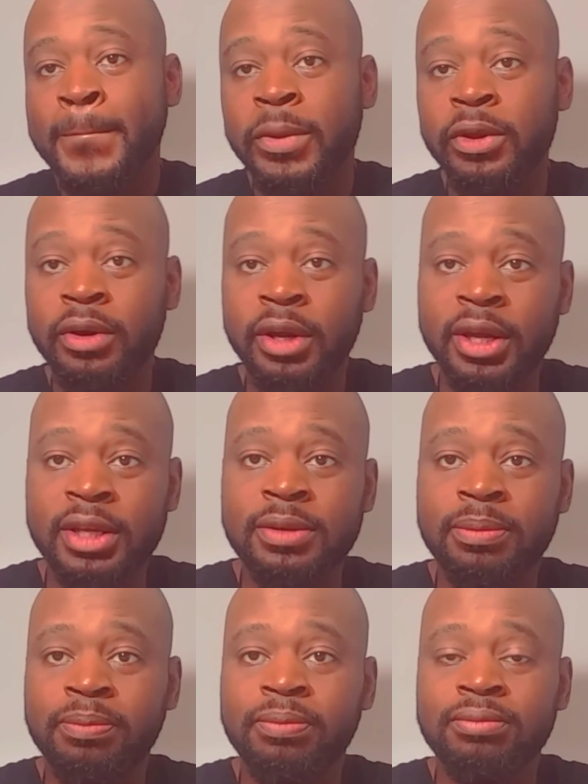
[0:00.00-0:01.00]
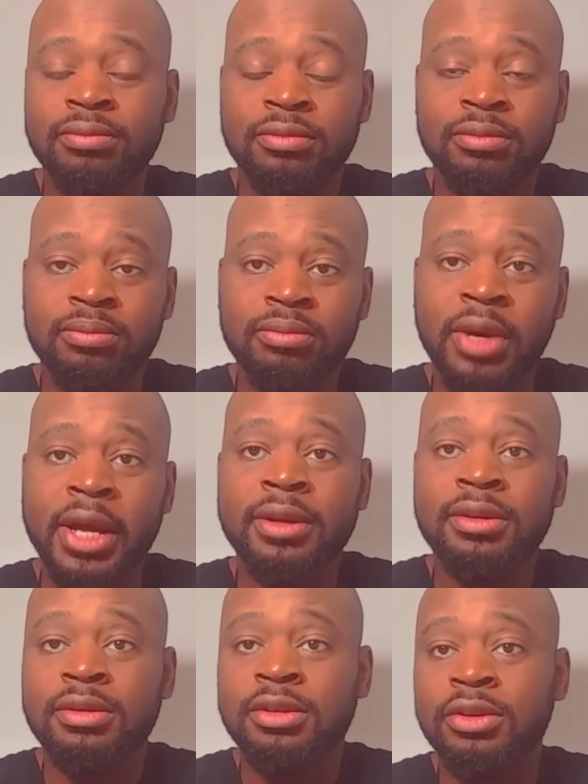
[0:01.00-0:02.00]
your ex might
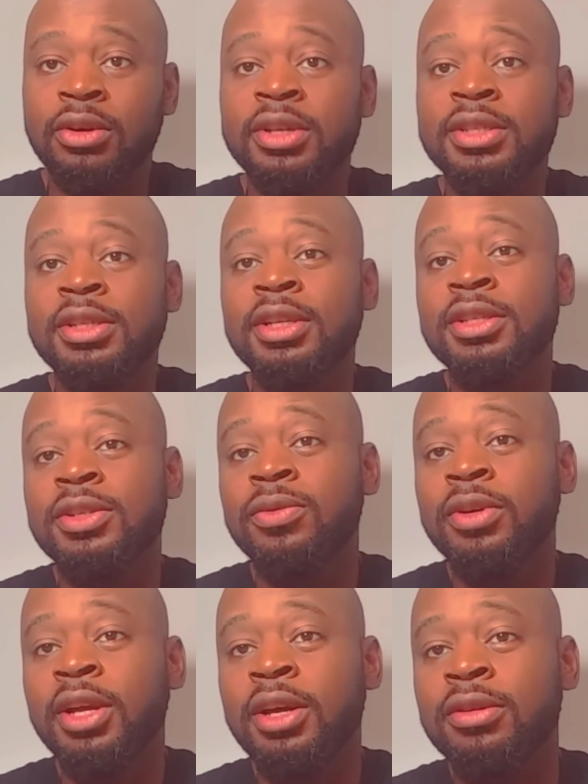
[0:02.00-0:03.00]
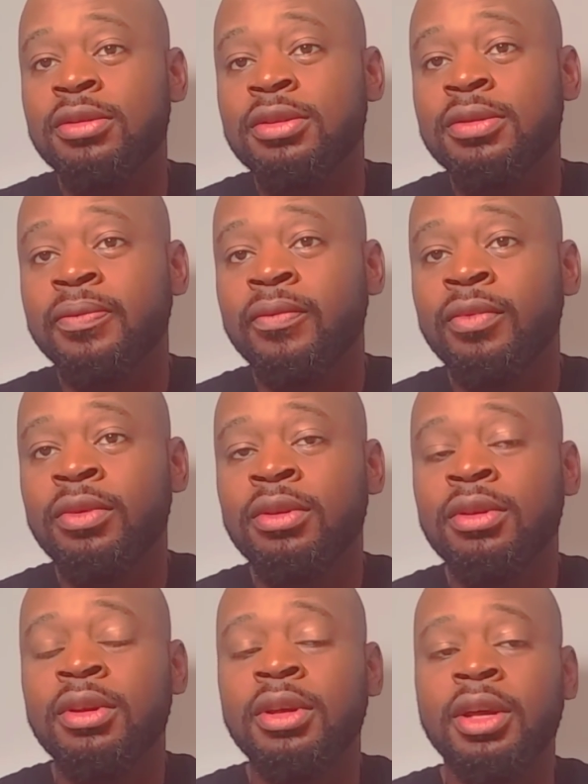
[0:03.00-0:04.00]
start seeing someone else.
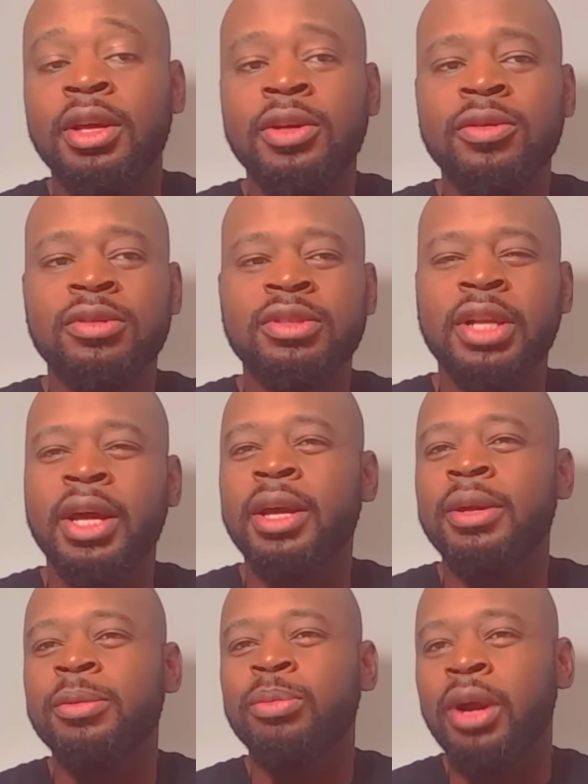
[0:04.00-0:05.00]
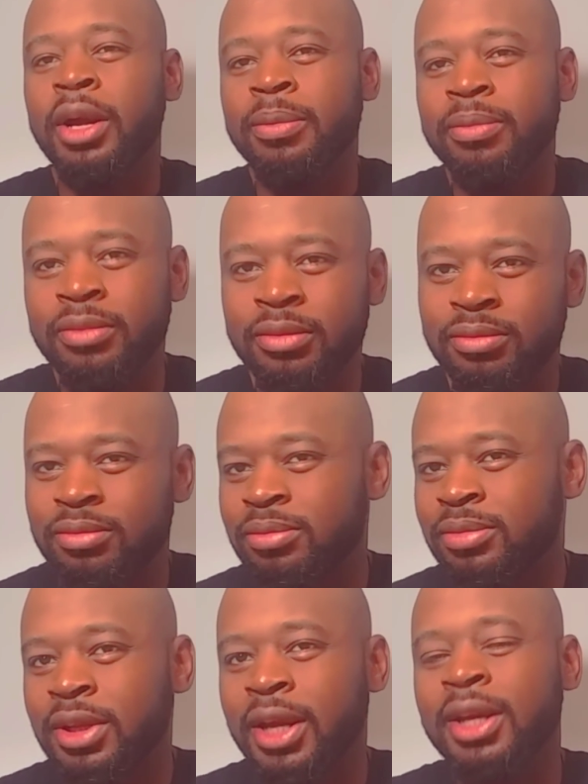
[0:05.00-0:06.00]
And you was like, like
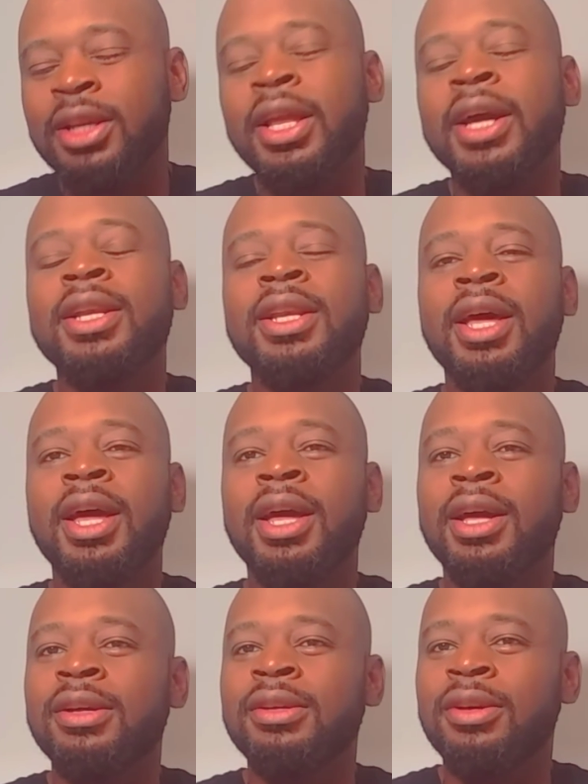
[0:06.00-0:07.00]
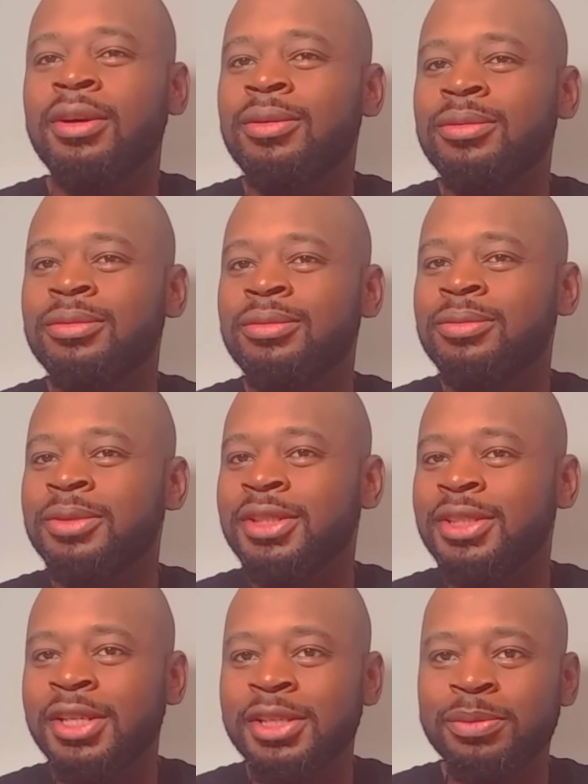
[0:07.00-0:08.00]
thinking like, dang, you know, we
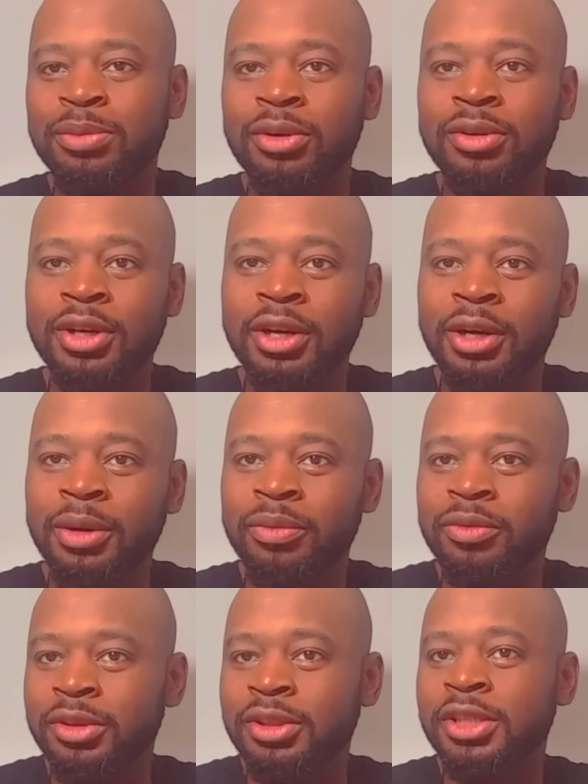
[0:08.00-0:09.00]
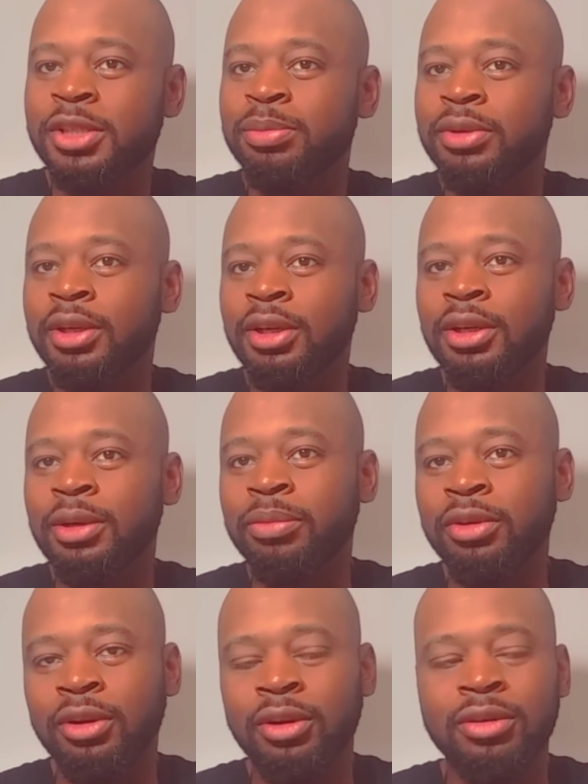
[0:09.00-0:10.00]
just broke up, we just split up,
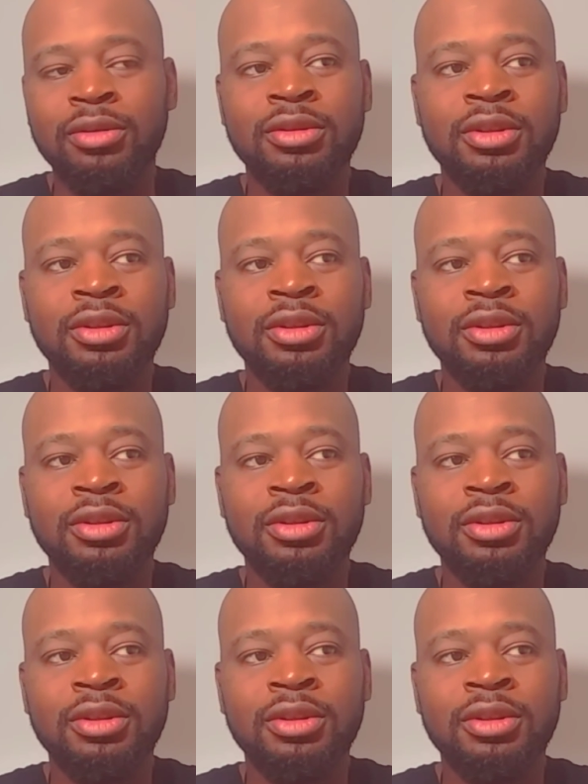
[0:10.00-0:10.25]
you know,